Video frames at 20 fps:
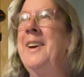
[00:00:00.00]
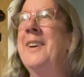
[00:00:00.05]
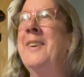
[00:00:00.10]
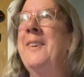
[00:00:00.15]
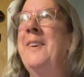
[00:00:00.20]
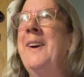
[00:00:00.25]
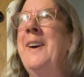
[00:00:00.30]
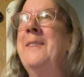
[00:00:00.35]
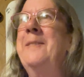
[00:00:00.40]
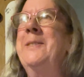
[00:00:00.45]

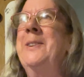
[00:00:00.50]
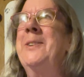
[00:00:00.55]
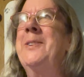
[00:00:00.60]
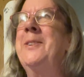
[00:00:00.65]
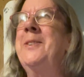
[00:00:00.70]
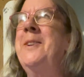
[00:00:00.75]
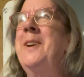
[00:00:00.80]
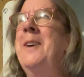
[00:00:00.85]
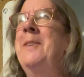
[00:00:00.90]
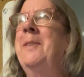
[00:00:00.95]
Crafters are
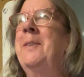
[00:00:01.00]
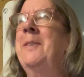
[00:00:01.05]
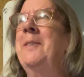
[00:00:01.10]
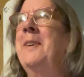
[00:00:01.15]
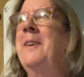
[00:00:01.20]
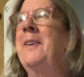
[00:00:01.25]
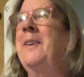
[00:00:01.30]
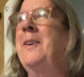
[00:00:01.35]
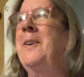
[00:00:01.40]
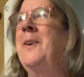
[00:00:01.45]
never
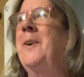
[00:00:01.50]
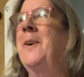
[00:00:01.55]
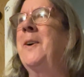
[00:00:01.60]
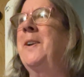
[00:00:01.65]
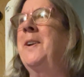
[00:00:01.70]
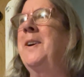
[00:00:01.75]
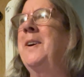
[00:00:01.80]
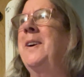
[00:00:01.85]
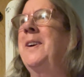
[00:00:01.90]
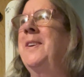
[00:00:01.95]
very
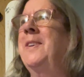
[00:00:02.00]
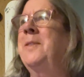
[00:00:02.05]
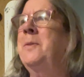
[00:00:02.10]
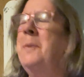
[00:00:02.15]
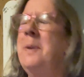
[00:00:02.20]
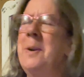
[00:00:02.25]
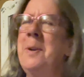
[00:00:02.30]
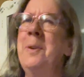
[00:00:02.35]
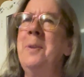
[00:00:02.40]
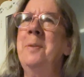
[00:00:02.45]
organized.
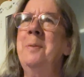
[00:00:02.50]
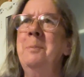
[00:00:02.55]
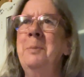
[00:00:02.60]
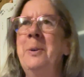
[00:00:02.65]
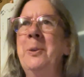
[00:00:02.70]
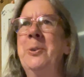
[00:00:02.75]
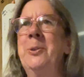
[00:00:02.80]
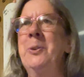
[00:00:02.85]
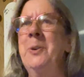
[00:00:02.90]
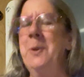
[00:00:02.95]
Well,
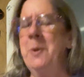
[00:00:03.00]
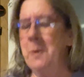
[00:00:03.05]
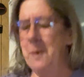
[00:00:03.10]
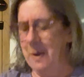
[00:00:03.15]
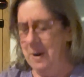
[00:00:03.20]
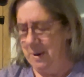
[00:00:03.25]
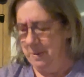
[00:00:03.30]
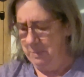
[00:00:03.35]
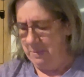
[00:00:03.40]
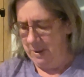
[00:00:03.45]
most of you
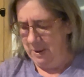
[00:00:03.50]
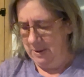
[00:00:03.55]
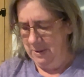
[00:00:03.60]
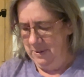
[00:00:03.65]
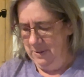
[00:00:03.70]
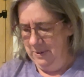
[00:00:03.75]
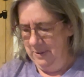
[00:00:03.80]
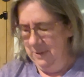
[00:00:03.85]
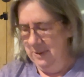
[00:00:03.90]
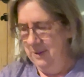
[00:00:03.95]
are, but
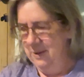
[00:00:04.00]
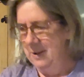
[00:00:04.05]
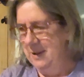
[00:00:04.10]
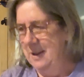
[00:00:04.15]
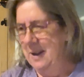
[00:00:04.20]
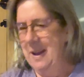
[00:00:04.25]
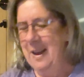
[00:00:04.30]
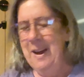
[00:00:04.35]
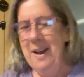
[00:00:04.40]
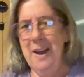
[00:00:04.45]

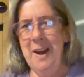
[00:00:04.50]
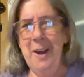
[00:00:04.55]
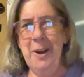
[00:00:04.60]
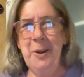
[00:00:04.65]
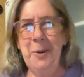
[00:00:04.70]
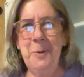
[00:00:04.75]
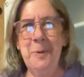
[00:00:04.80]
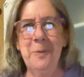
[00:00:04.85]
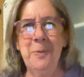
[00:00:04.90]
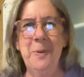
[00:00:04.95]
I
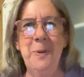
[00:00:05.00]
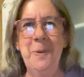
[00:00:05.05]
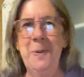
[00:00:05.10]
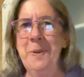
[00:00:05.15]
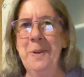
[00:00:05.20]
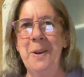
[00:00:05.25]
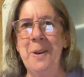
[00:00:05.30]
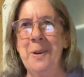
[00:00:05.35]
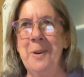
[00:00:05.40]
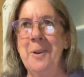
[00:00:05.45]
know a few
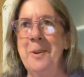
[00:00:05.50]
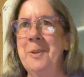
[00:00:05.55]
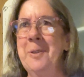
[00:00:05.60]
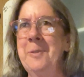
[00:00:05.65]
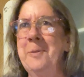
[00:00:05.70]
that aren't.